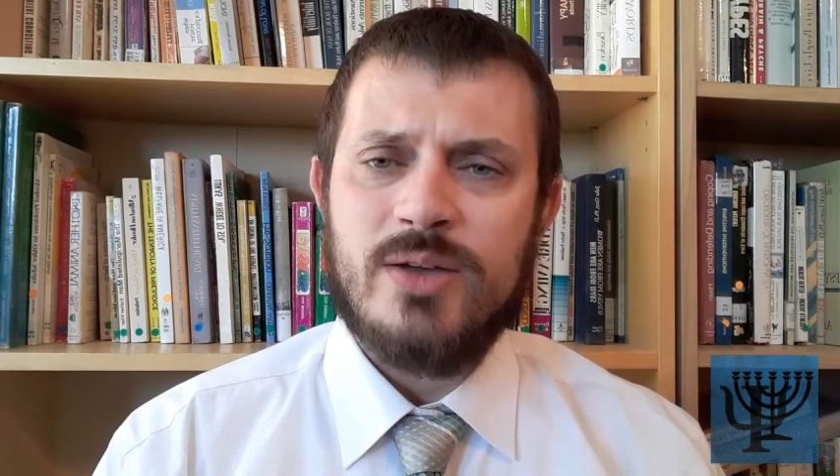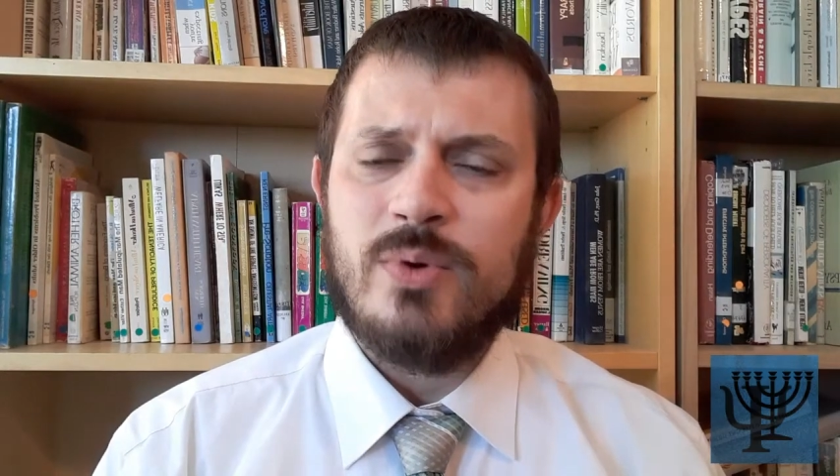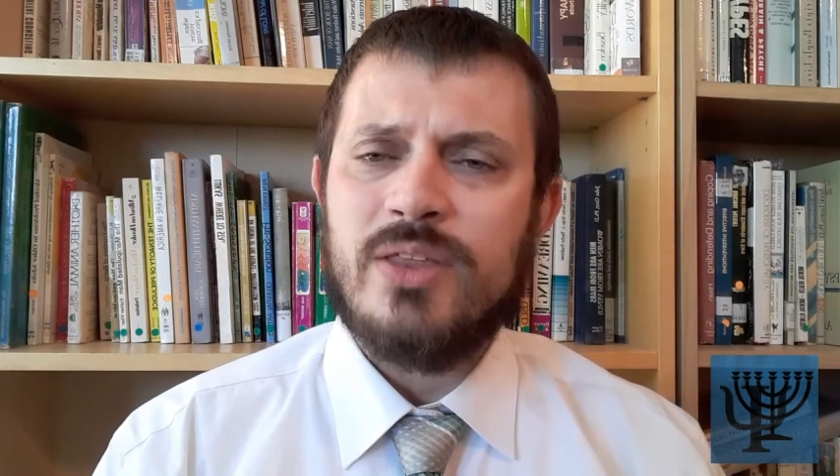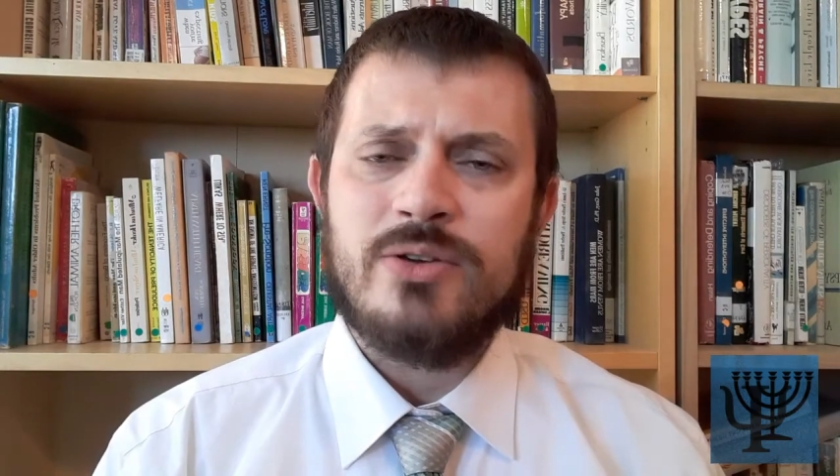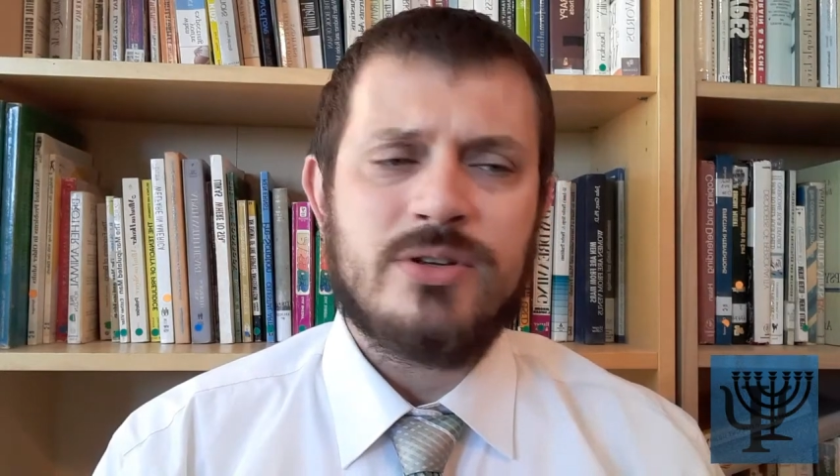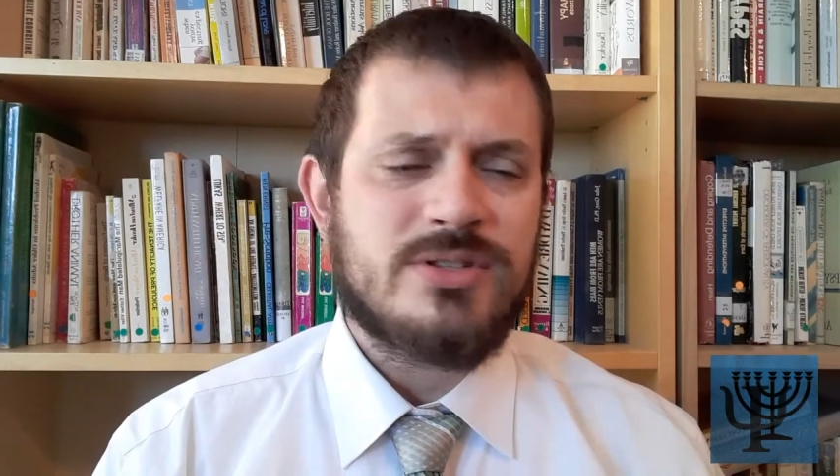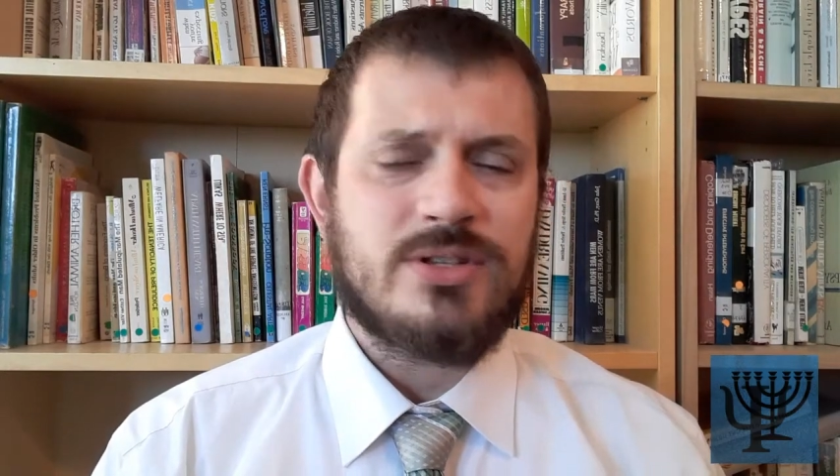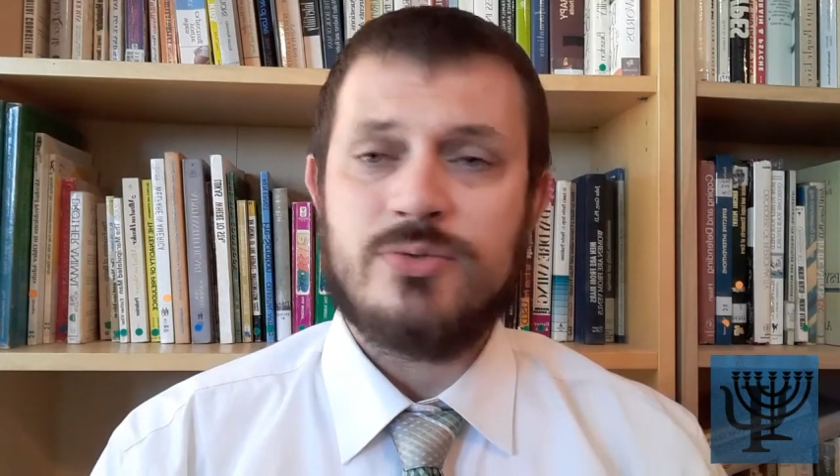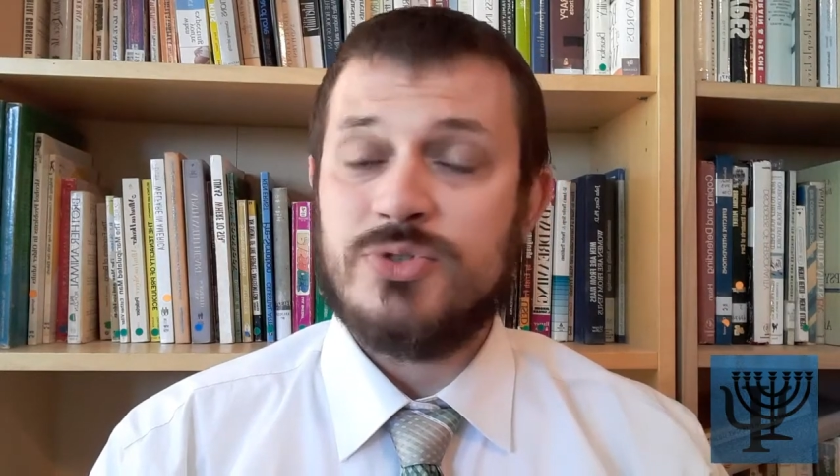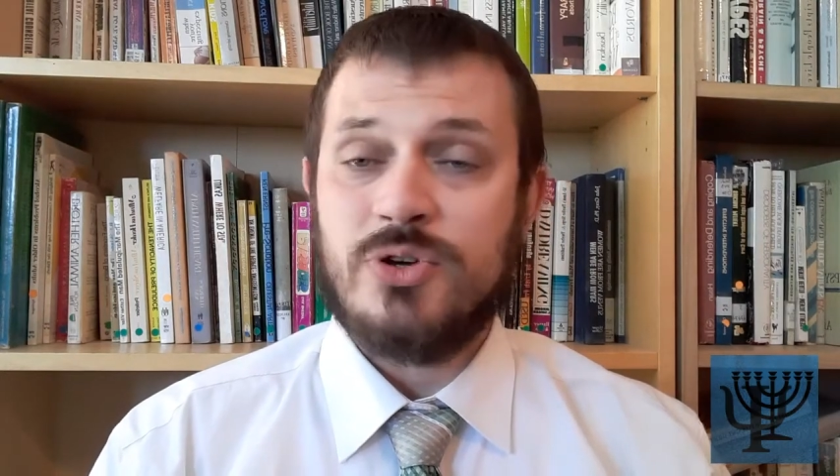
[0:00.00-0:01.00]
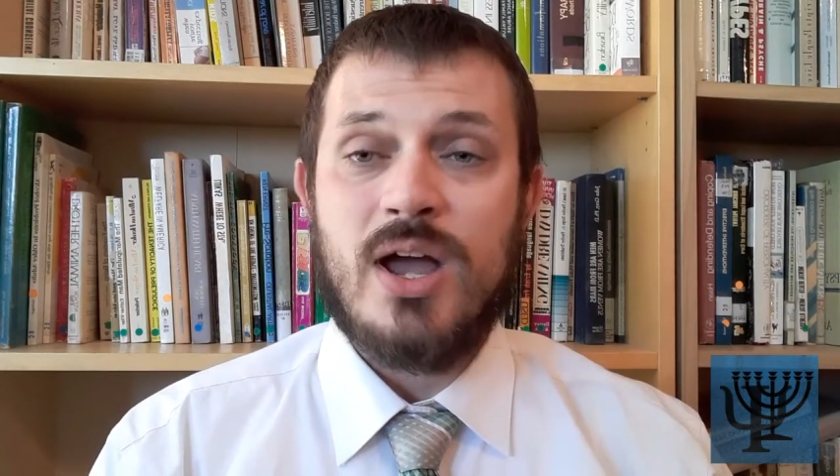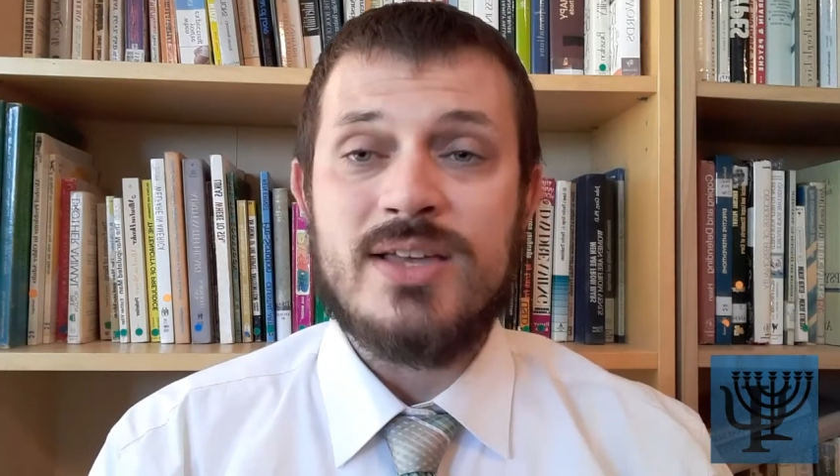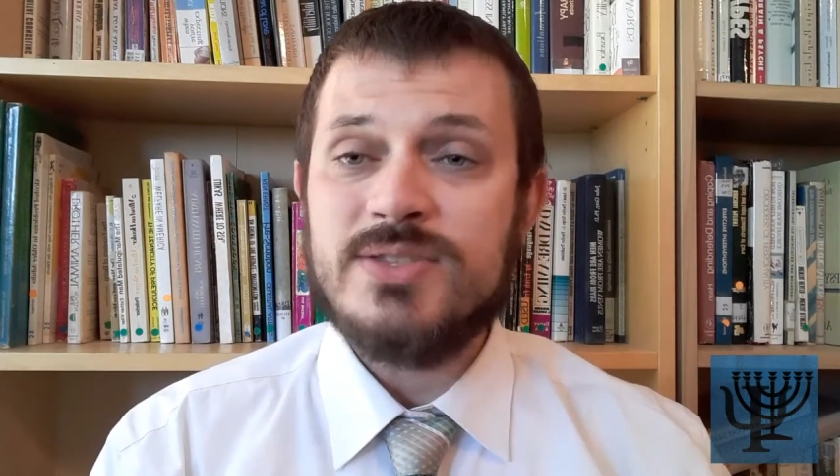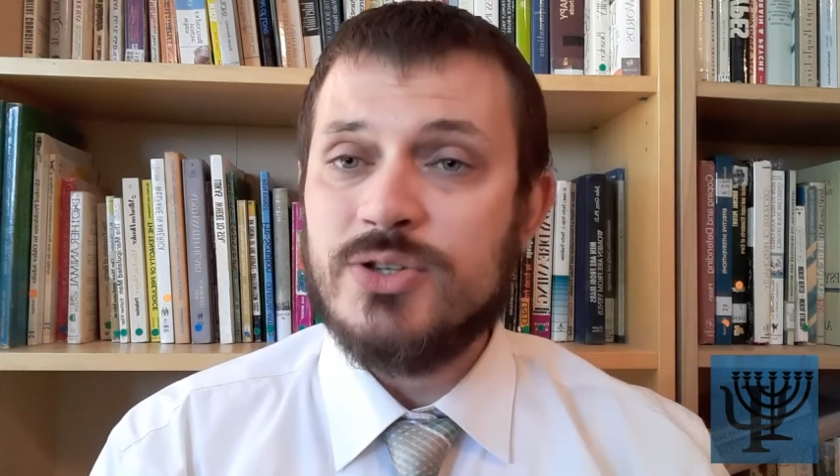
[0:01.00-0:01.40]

whether it's Sir Isaac